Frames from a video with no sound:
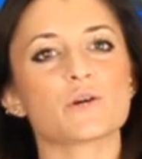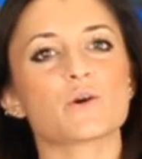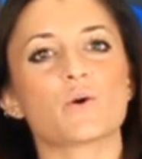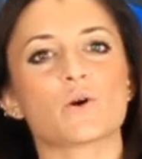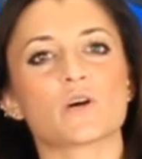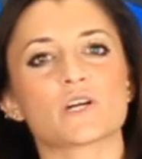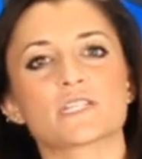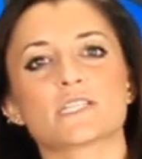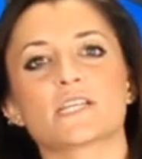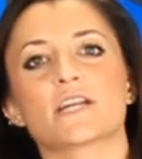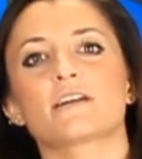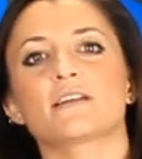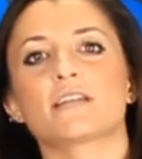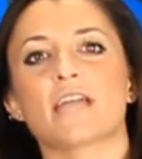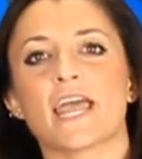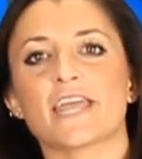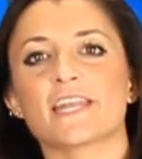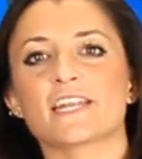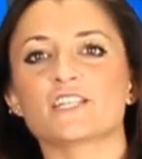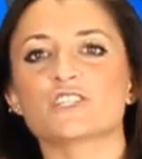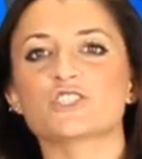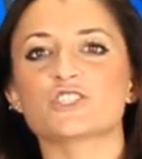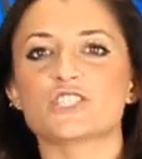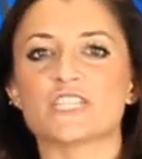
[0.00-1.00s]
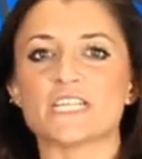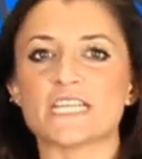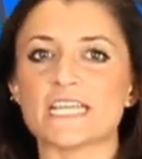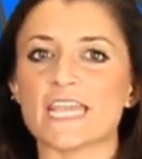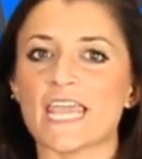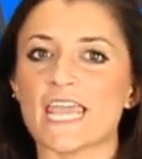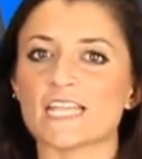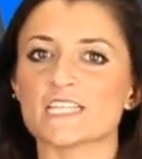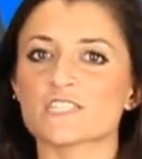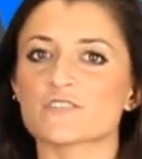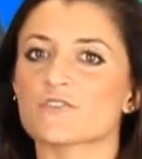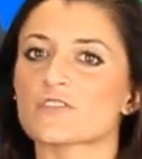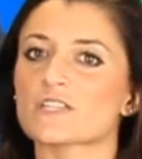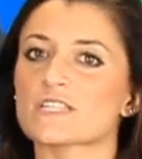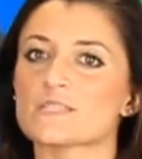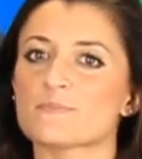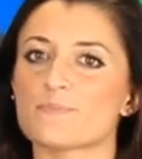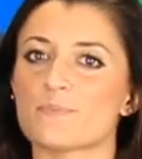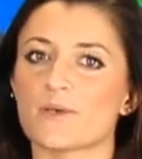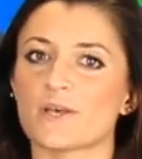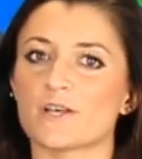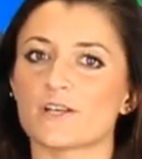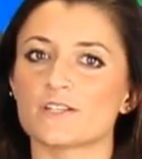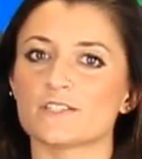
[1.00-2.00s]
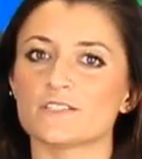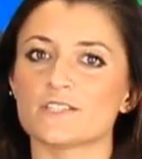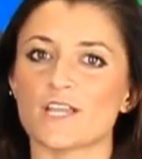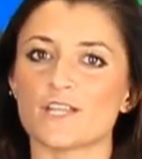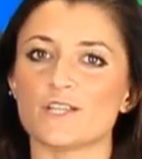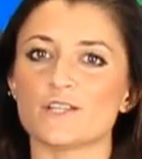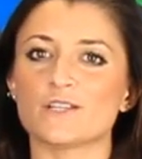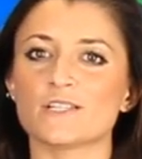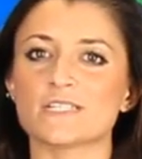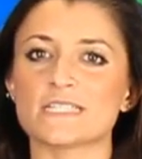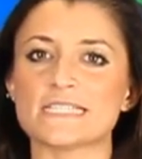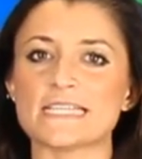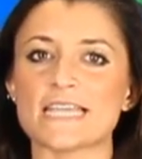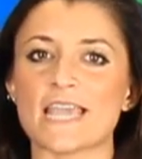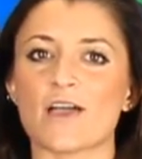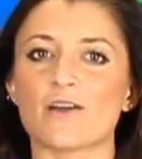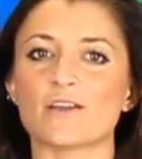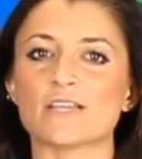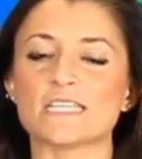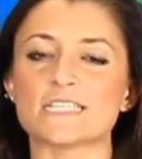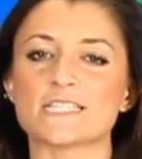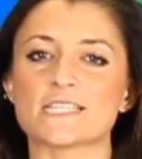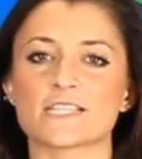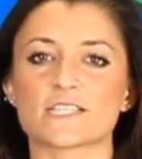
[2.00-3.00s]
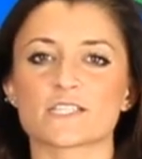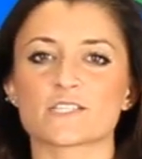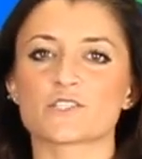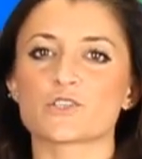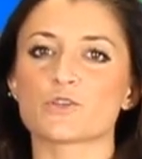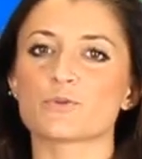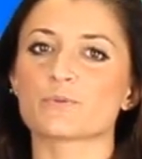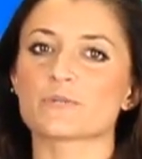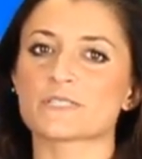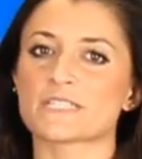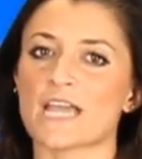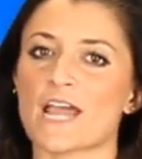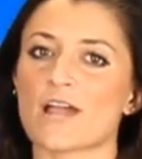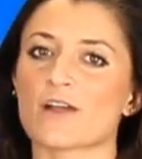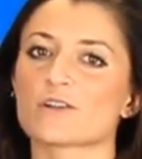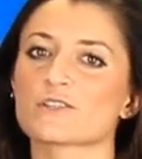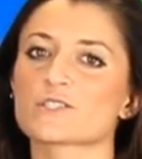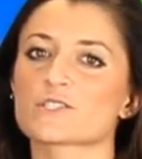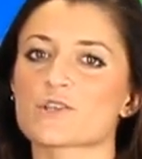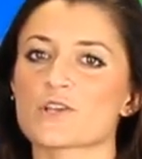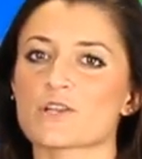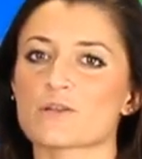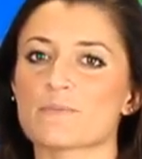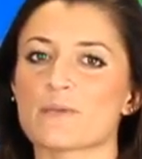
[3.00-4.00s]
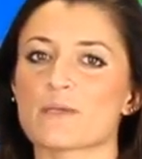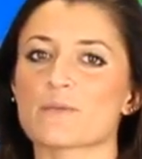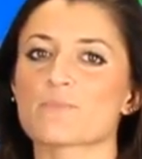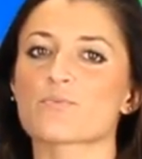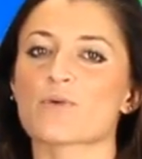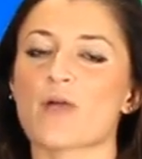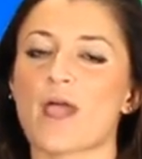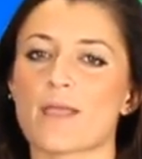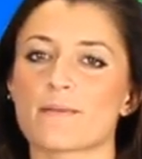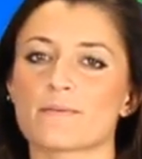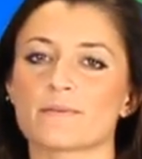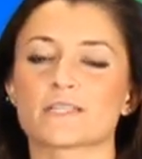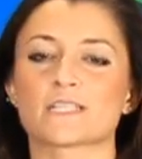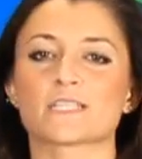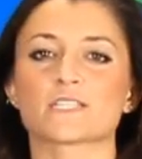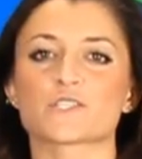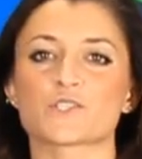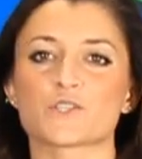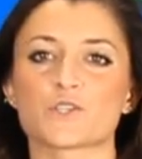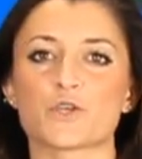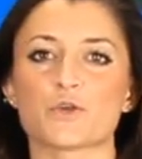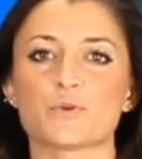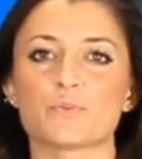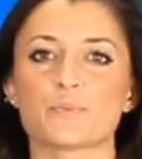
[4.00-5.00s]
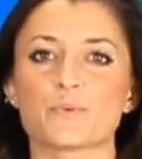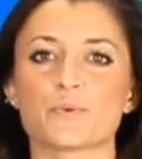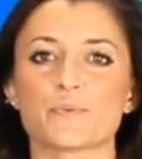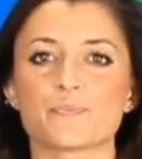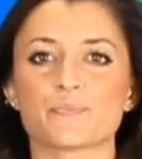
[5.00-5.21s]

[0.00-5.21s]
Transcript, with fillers: the Corsair 900D case for this build and you can see how easy this super tower is going to make priming this loop.